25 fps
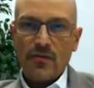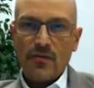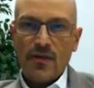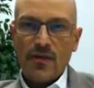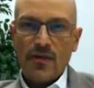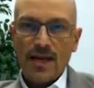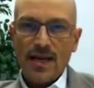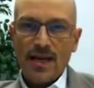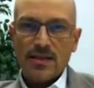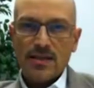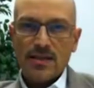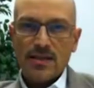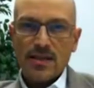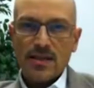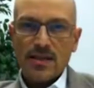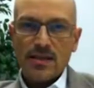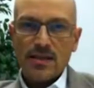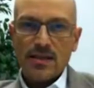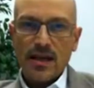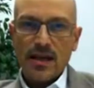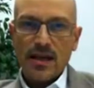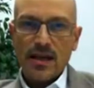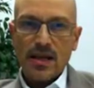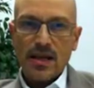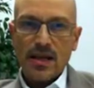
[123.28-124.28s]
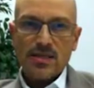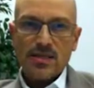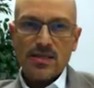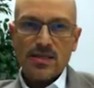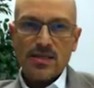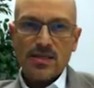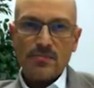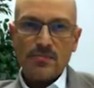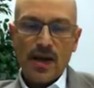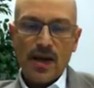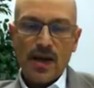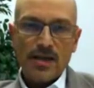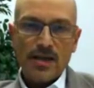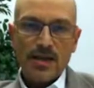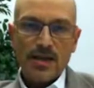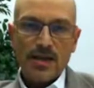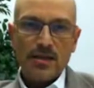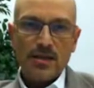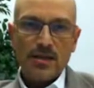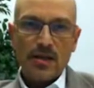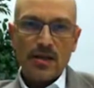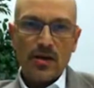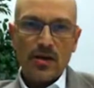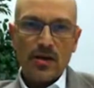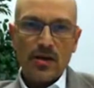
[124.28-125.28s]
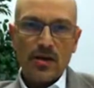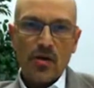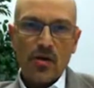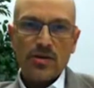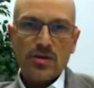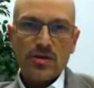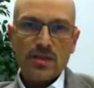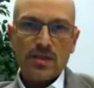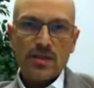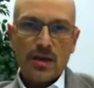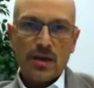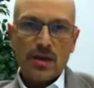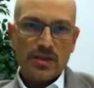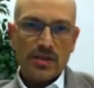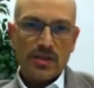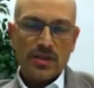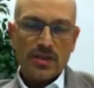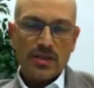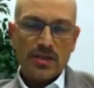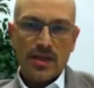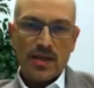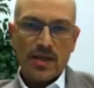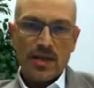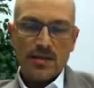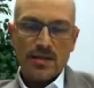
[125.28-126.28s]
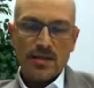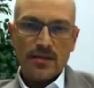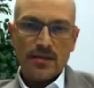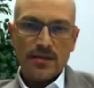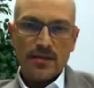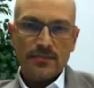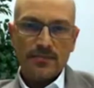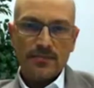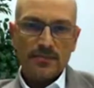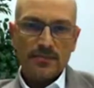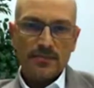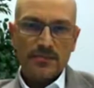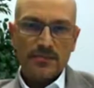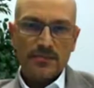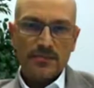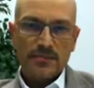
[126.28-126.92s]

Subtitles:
of ISIS has spread in all Southeast Asia.